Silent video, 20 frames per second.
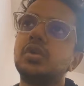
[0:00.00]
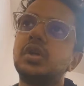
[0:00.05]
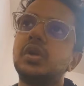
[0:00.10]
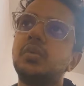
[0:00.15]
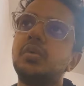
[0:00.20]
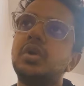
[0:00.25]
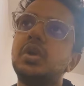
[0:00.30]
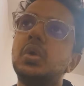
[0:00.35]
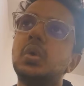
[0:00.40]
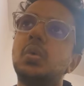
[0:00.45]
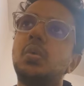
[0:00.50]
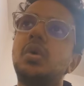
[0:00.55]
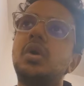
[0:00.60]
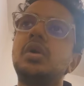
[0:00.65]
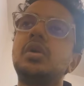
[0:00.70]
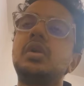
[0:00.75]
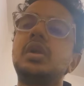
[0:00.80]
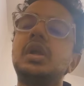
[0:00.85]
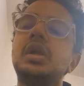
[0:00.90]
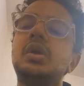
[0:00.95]
so that when you
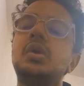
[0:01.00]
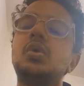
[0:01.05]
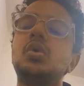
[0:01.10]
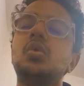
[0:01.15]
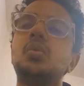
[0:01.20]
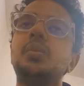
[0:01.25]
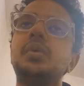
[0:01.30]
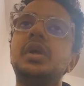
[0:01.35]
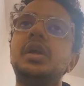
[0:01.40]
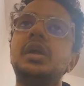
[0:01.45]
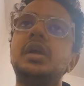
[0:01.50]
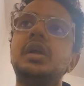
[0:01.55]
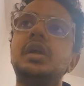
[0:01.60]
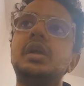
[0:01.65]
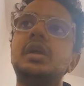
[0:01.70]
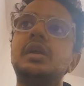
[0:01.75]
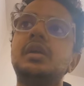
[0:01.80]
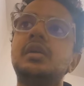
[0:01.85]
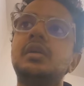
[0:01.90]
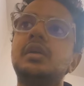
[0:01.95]
want it to
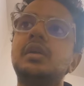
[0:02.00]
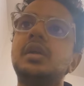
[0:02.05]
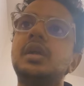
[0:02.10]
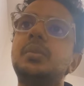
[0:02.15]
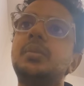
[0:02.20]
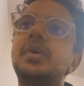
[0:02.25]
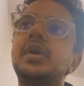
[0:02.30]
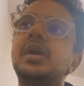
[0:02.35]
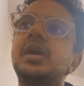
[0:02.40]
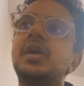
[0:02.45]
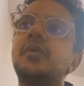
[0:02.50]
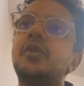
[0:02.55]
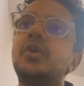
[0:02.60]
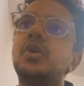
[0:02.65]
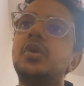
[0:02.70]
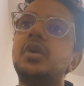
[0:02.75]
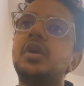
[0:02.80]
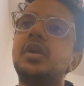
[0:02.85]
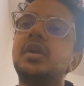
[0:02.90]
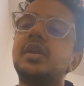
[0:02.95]
be debugging
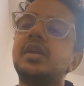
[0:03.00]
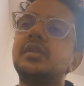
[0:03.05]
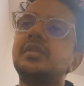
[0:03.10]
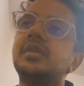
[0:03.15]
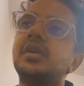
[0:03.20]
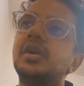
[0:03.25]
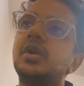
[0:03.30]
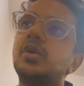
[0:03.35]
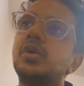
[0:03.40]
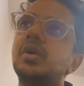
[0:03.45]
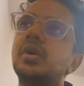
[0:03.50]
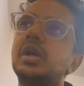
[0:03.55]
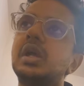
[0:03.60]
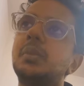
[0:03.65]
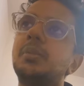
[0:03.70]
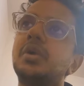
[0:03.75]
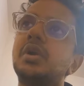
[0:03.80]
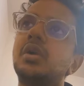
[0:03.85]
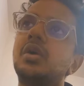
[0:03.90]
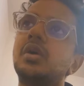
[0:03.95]
when you're testing, you can
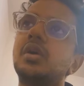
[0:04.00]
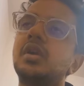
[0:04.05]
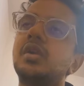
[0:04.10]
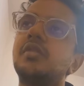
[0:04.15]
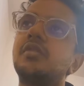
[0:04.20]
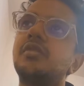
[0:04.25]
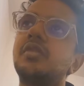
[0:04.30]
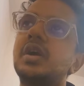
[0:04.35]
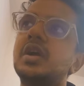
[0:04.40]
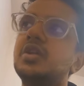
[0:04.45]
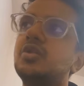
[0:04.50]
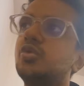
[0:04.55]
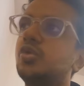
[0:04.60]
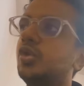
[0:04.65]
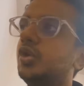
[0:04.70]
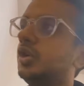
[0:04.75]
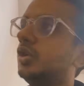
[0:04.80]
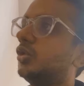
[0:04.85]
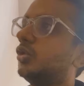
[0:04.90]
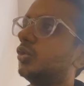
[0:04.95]
keep it logger.find,
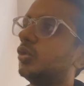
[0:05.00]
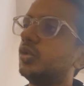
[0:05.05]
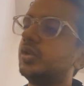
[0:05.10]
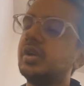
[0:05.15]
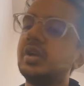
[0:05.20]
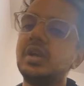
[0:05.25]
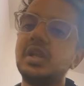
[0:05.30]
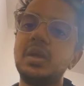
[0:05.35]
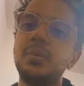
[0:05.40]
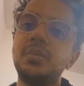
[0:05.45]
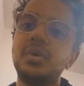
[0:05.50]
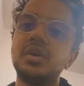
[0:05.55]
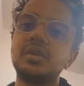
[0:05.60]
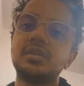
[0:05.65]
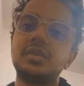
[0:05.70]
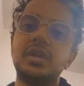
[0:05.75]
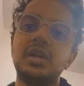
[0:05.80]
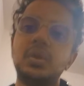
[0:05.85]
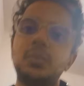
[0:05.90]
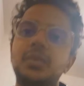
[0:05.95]
so it shows the debug
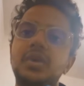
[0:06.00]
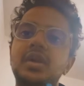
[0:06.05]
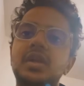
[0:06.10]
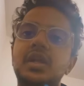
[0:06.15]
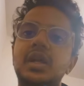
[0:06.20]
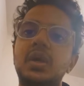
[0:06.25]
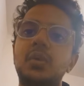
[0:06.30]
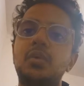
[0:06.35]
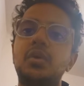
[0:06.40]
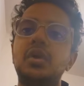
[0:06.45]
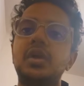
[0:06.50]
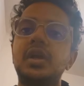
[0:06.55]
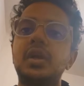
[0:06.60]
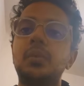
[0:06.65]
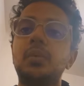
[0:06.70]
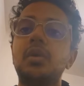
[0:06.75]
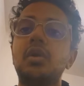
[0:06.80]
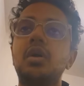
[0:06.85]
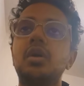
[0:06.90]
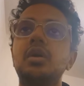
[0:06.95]
statement, and when you
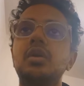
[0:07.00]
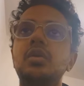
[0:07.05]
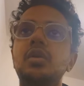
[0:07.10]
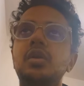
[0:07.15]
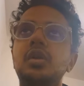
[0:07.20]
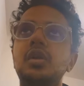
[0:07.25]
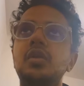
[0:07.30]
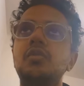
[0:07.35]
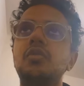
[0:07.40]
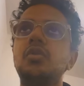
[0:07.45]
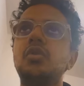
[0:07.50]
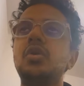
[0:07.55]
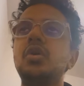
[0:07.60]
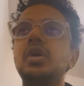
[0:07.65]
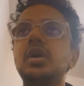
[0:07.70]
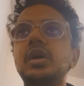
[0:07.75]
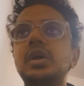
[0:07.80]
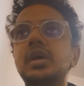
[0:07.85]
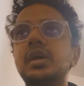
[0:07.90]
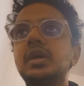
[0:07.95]
keep logger.info,
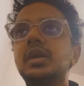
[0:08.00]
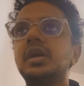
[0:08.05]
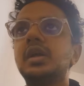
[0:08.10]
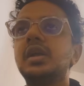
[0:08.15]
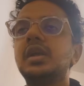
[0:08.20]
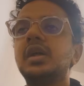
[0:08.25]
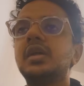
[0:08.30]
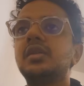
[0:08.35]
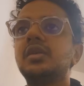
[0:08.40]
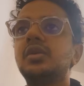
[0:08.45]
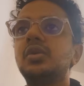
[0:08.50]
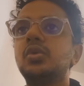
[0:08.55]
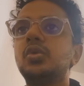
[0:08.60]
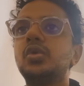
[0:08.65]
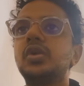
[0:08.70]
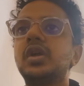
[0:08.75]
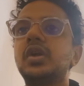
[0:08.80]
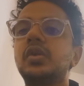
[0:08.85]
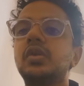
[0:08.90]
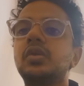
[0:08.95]
it doesn't
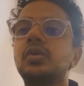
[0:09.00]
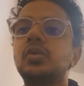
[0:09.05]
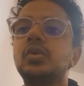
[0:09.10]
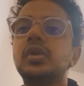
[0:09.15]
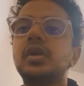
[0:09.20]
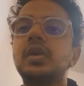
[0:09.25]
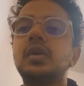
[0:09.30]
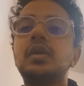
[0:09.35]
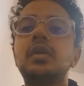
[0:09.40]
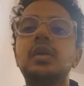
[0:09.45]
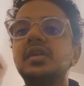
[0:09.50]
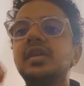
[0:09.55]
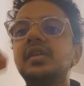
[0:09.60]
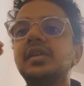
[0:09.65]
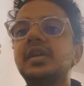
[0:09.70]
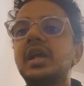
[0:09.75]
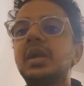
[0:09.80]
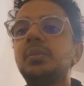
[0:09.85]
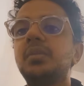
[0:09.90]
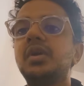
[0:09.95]
do that, so that
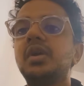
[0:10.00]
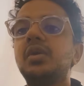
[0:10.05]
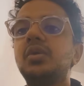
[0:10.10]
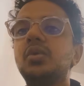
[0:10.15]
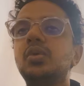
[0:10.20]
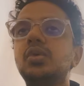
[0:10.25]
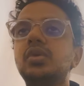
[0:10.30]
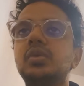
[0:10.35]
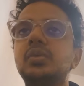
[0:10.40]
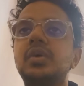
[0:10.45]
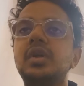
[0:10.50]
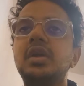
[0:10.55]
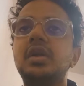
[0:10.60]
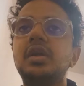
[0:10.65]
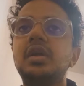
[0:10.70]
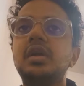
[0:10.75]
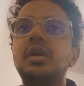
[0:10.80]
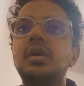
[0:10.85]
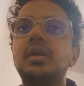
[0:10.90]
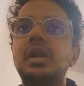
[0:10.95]
this can be used when
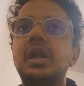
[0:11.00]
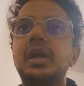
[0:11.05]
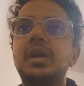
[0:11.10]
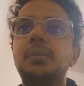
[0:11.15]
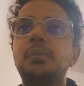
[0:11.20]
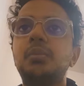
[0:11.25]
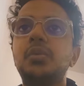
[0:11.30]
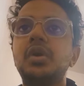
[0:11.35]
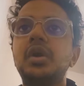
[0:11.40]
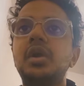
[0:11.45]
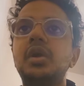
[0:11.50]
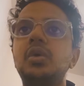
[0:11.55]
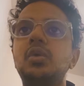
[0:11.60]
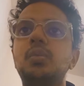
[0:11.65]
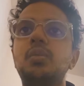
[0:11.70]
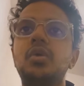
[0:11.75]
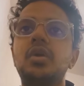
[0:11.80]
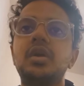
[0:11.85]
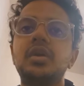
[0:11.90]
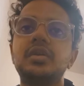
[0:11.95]
you like put it
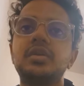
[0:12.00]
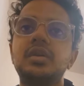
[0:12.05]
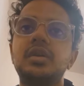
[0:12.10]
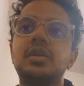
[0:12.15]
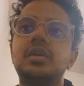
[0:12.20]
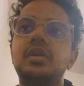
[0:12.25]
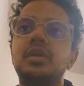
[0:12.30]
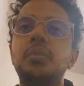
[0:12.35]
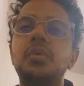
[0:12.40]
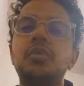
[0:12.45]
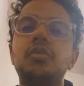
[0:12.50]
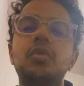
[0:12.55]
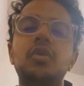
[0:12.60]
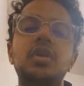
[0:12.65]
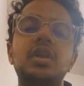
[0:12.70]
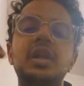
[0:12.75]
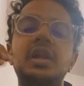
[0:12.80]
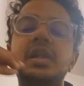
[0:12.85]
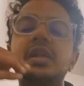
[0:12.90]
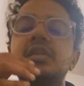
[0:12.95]
into production
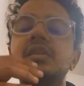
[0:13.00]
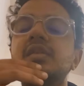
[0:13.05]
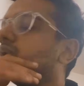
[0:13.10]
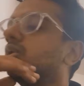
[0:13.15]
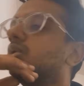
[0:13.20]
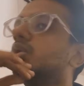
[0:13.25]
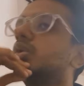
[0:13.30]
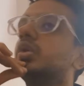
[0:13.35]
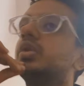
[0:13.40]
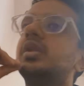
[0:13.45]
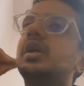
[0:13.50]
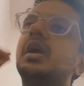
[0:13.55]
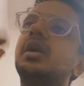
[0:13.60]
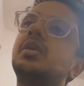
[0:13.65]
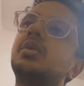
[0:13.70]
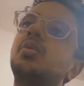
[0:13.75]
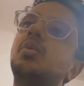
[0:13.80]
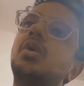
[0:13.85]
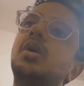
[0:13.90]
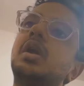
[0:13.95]
before release. So
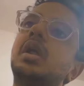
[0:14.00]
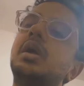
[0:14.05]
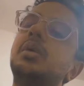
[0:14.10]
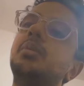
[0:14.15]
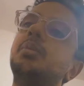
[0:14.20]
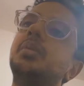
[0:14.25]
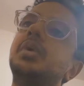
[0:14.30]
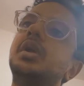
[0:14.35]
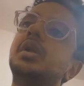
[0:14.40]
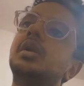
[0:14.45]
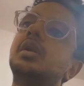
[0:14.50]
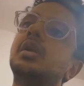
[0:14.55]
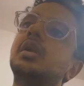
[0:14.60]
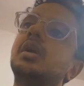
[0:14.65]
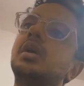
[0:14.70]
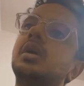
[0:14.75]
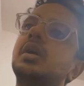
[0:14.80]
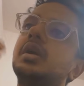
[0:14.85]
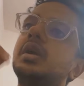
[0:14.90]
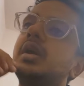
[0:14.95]
that's what I've been
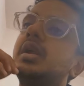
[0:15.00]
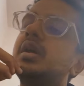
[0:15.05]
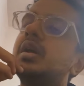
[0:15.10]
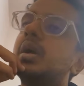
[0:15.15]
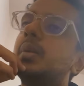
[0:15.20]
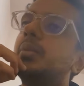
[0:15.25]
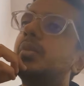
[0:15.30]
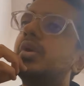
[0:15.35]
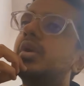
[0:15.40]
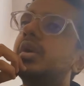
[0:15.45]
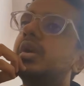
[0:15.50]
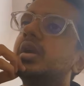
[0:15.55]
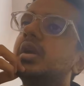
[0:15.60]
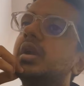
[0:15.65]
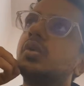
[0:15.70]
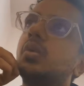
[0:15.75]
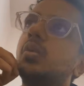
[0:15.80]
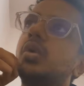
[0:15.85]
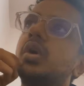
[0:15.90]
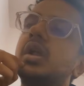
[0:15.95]
reading upon.
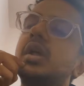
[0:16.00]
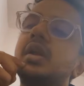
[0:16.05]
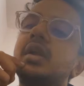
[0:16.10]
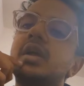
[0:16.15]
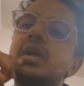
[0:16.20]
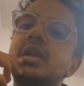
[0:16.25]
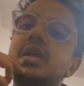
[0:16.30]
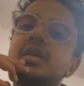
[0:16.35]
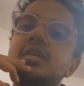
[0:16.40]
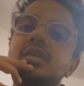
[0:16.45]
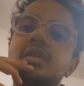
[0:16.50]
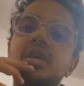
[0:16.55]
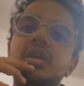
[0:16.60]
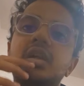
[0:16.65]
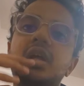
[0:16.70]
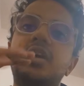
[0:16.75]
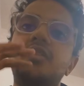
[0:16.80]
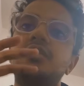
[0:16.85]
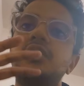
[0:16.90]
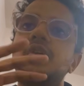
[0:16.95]
So what I realized
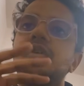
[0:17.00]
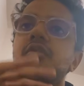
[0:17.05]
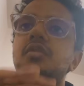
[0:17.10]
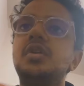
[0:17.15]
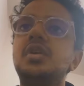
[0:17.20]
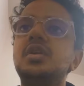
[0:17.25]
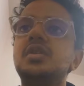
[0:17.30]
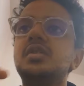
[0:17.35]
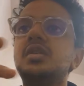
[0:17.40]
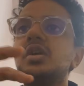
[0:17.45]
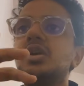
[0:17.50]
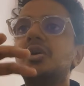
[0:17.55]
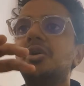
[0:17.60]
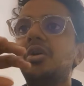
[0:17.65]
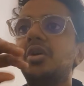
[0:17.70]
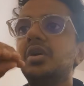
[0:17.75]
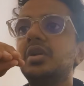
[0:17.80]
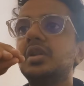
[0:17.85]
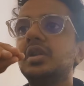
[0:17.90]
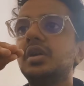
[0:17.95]
that after finishing
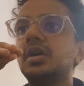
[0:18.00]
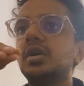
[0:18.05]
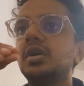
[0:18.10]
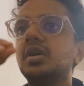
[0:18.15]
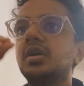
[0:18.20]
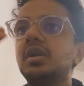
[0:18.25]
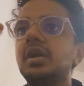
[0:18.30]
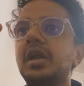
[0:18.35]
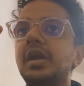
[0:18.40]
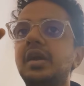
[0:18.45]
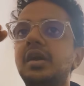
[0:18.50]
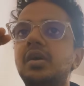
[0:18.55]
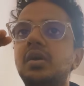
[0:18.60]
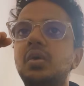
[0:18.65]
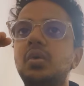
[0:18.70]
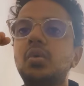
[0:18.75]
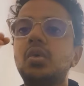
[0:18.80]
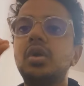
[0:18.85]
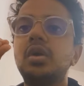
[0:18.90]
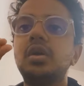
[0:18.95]
all the like
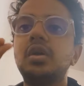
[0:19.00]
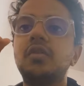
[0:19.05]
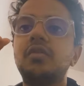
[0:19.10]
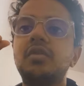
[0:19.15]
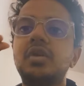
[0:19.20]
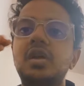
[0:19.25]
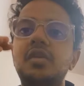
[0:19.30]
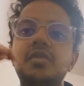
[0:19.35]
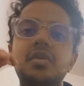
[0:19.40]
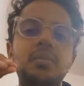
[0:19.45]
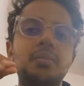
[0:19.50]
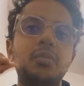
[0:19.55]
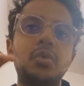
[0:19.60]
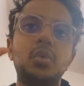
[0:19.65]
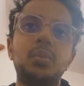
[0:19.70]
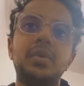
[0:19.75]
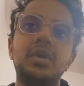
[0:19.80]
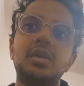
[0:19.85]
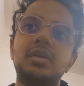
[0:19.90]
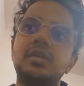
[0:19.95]
quality of life
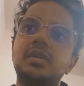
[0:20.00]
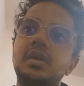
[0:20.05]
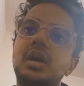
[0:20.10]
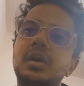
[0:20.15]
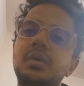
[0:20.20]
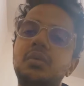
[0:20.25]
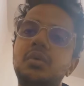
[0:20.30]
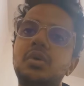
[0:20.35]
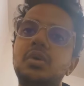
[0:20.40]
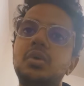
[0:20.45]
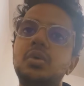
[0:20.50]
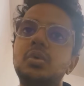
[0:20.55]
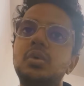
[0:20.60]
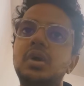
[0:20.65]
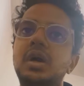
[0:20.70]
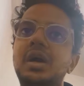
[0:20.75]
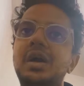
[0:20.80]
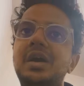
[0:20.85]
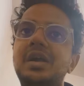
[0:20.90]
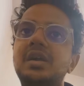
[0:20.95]
improvements, I want
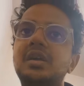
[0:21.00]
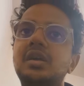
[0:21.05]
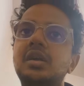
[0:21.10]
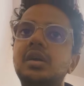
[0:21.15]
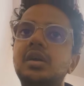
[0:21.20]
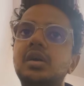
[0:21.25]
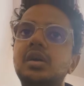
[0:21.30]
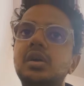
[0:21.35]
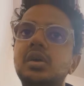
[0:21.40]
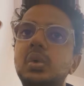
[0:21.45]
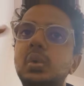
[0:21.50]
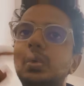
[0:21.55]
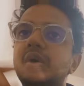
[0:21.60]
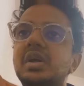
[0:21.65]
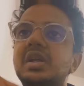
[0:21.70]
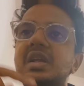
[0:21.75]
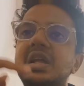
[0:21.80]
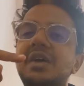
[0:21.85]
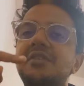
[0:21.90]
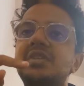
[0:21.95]
to add
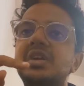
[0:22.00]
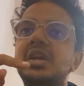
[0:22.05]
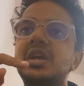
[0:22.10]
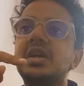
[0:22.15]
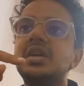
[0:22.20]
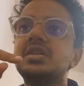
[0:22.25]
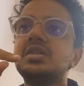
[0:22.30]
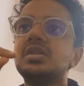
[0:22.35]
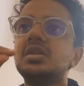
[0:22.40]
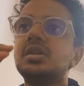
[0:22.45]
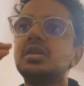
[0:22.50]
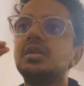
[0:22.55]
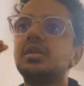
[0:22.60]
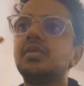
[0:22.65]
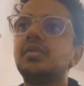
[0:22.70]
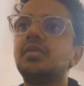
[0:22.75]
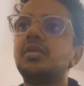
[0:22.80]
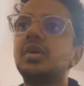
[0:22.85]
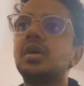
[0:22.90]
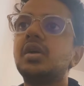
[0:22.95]
quick
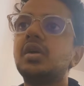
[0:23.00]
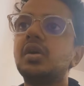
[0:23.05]
navigation,